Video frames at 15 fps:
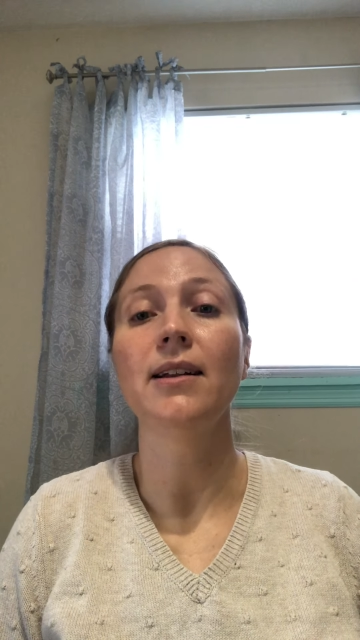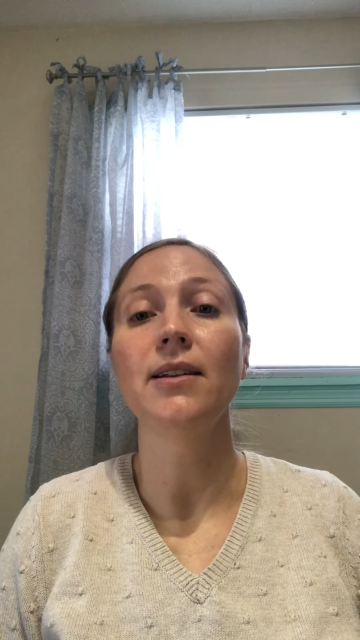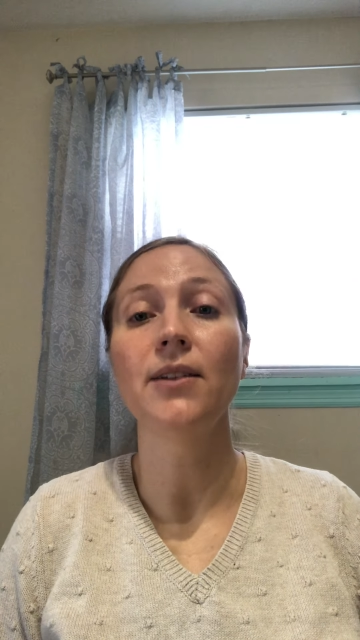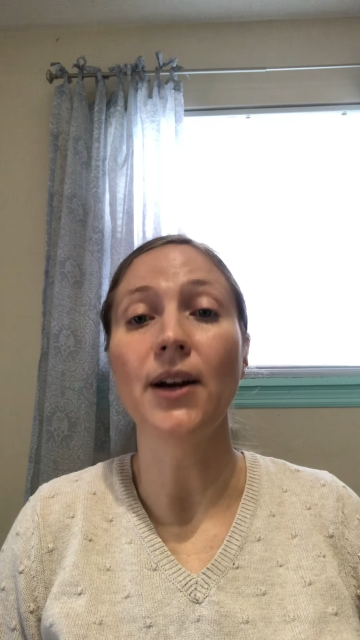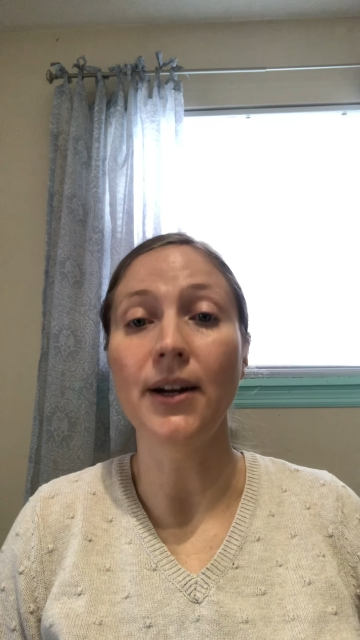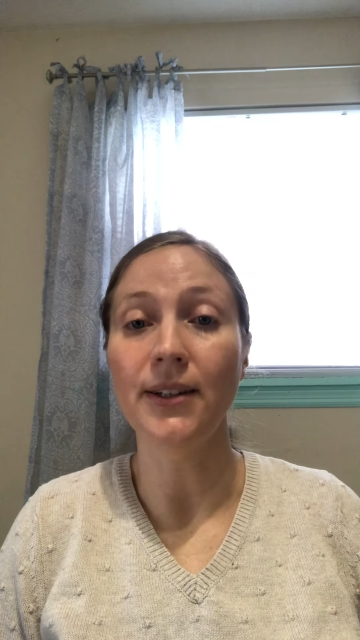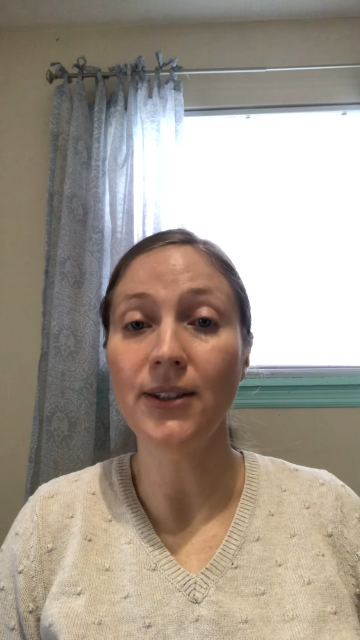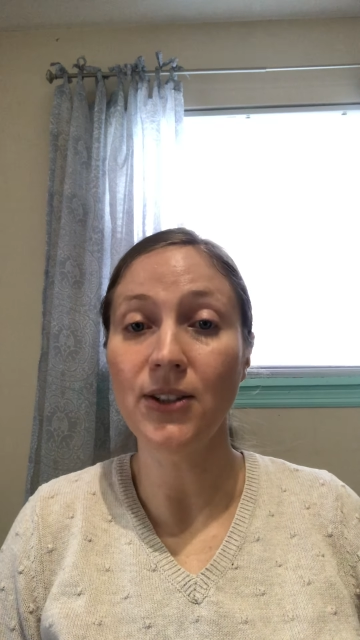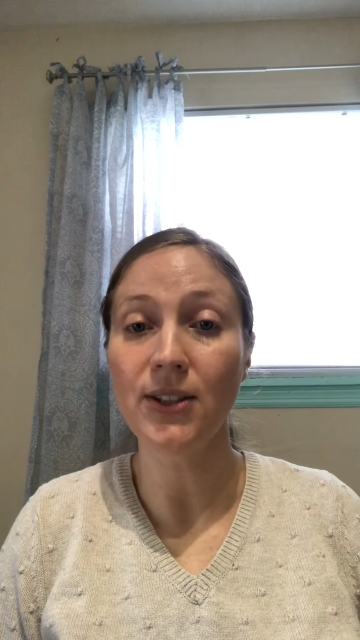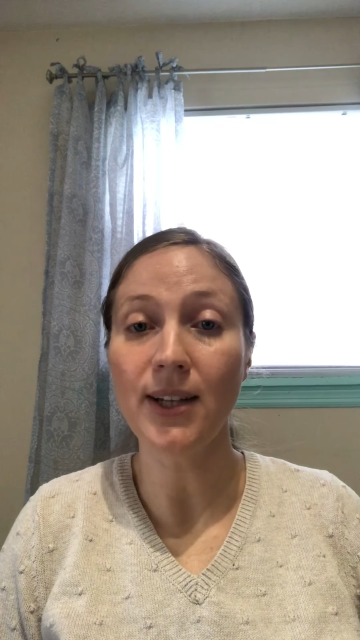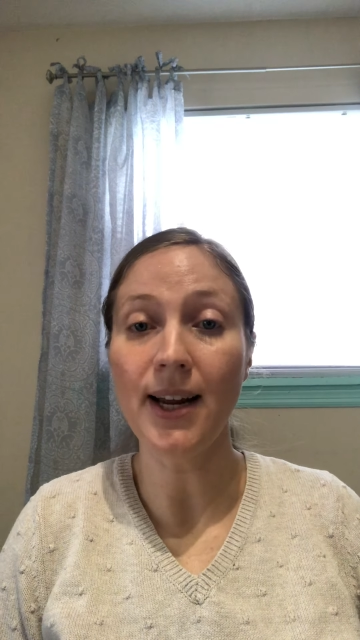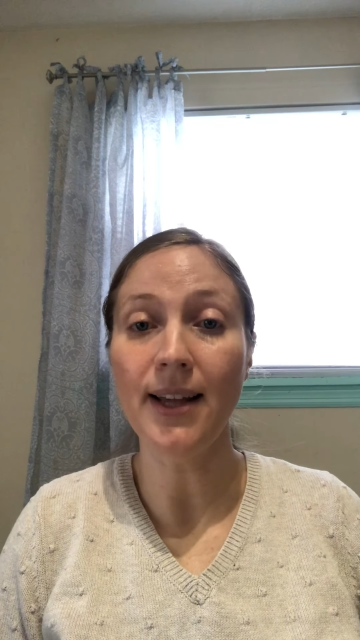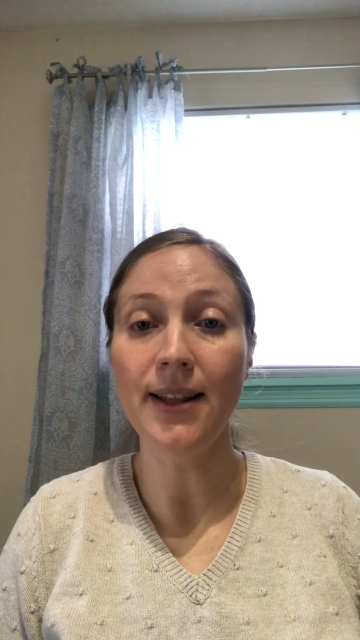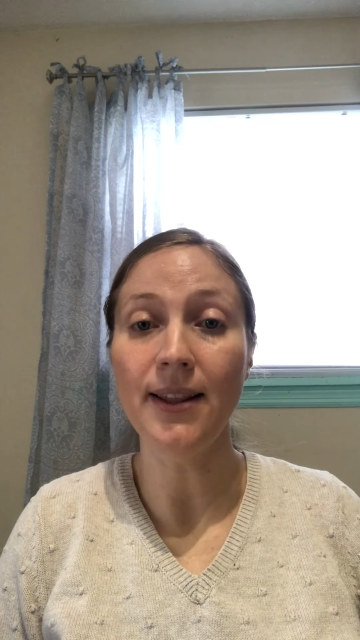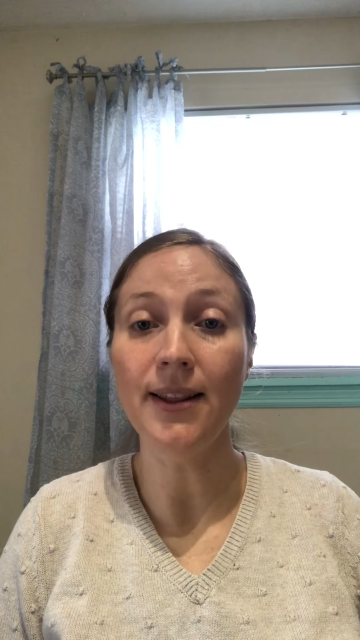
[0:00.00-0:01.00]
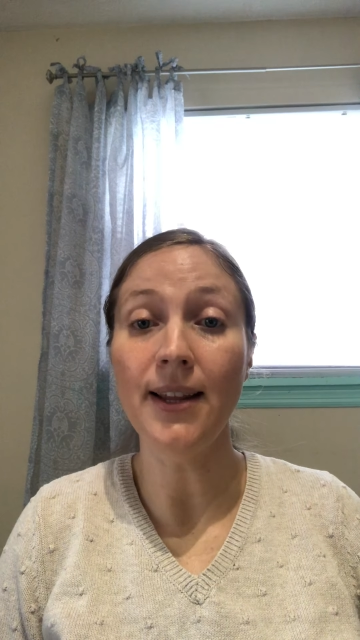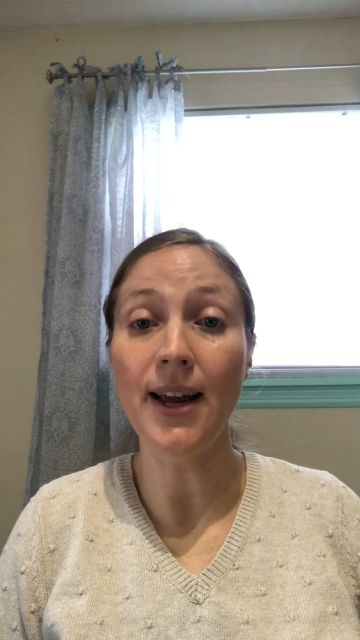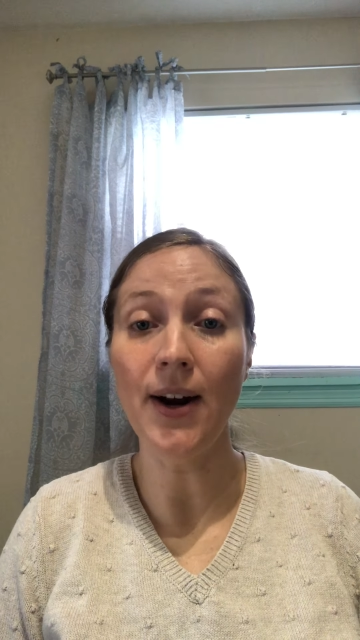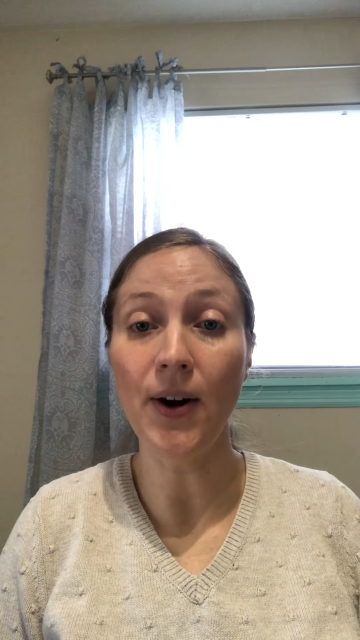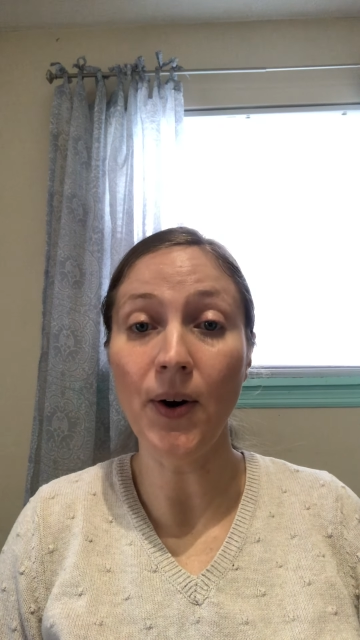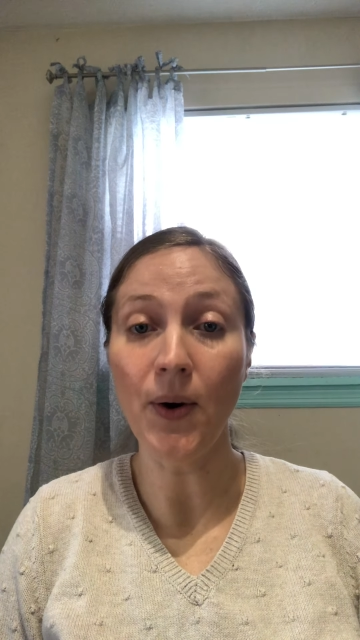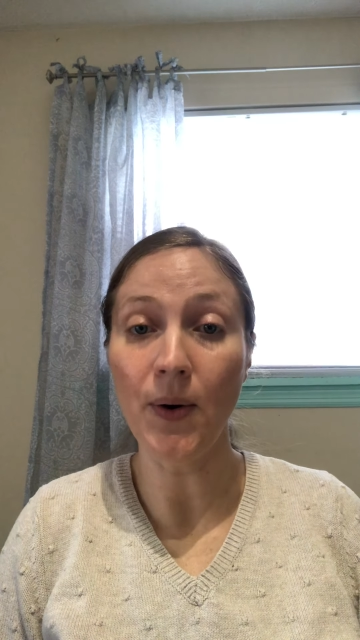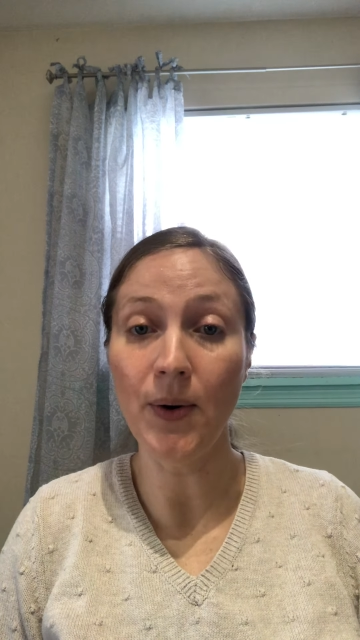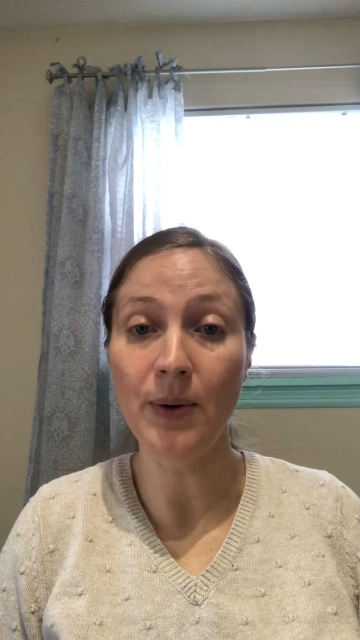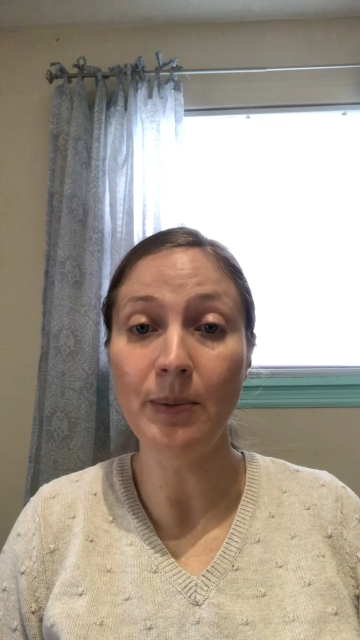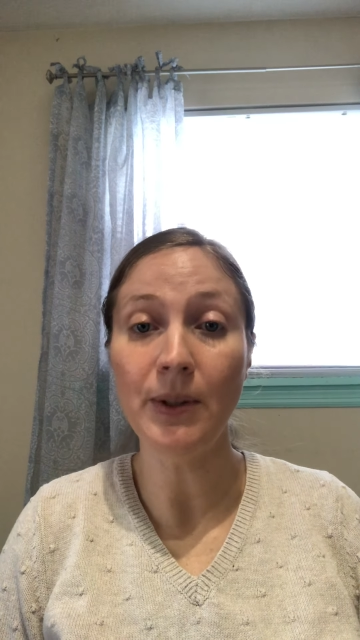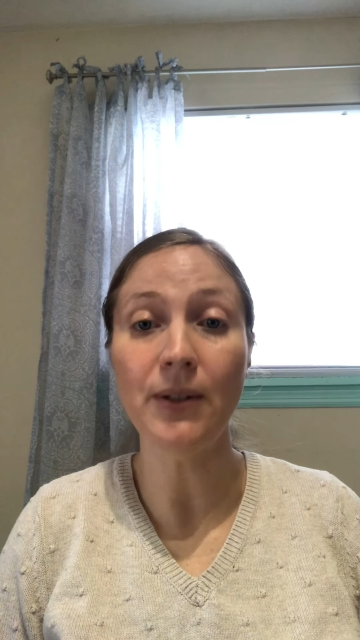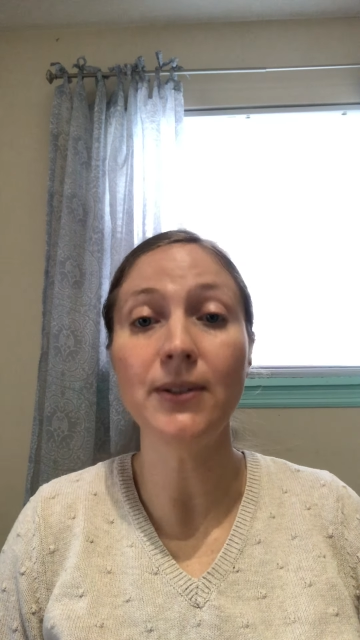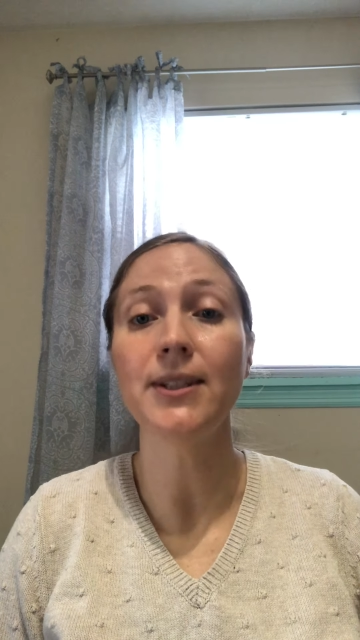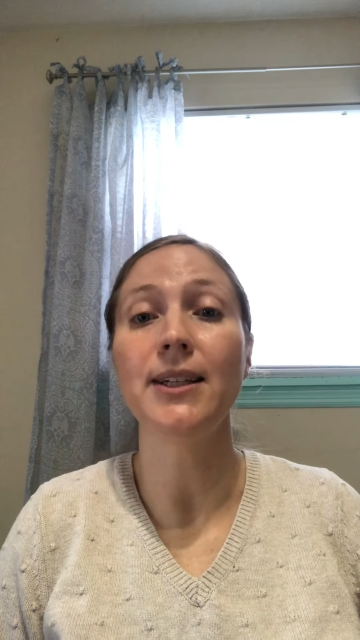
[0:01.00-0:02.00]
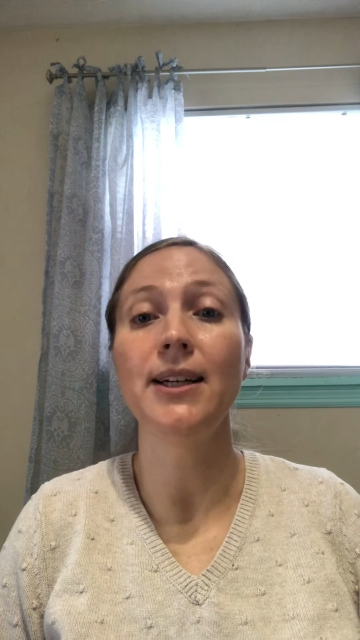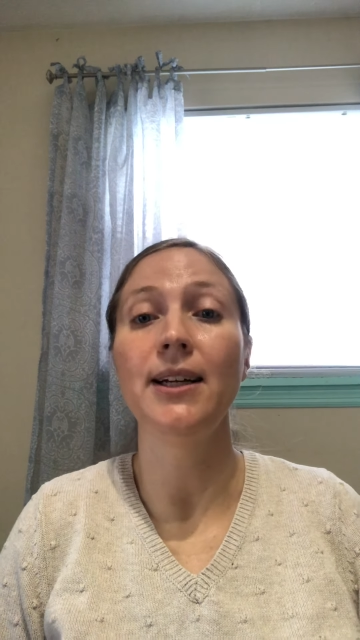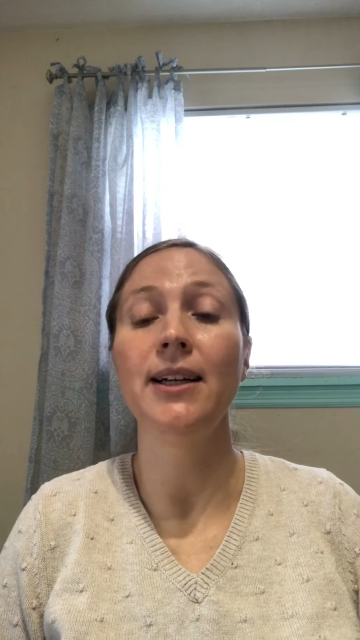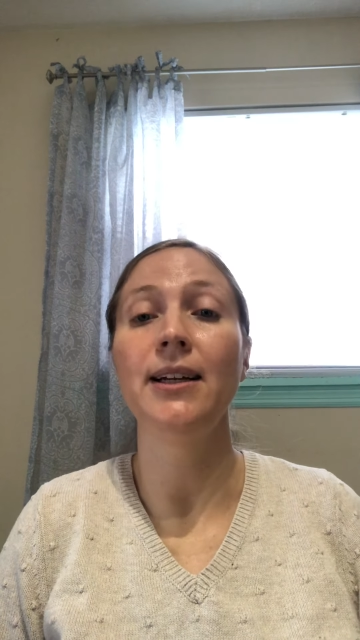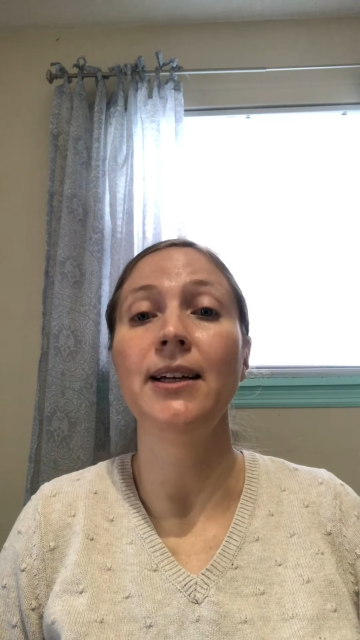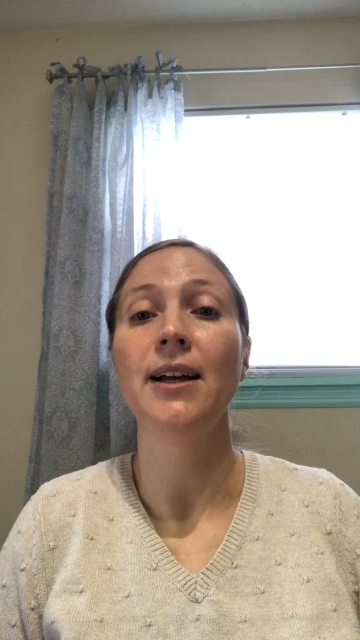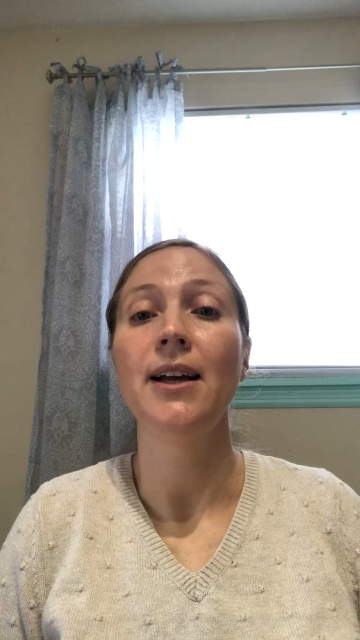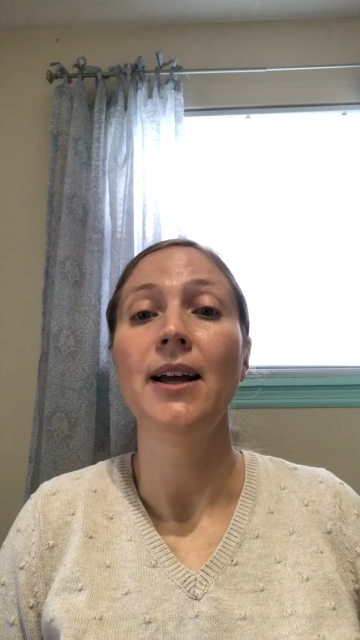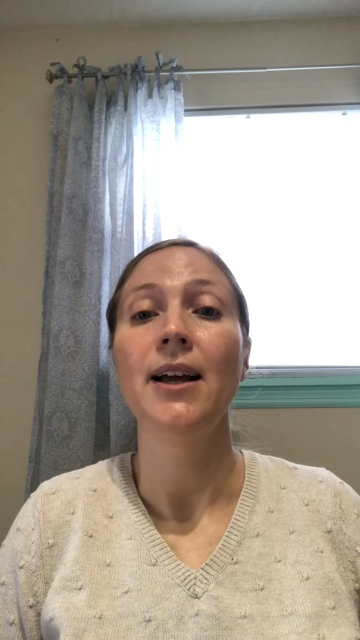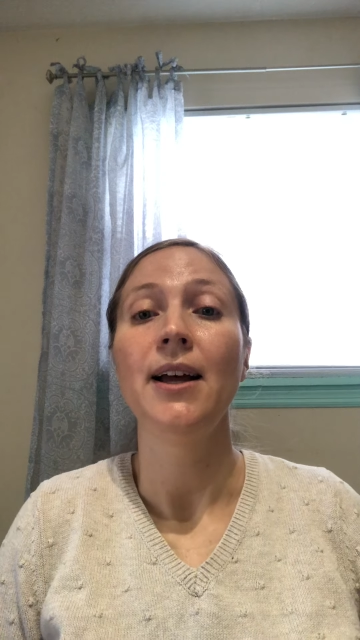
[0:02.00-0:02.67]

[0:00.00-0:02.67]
lunch in their home using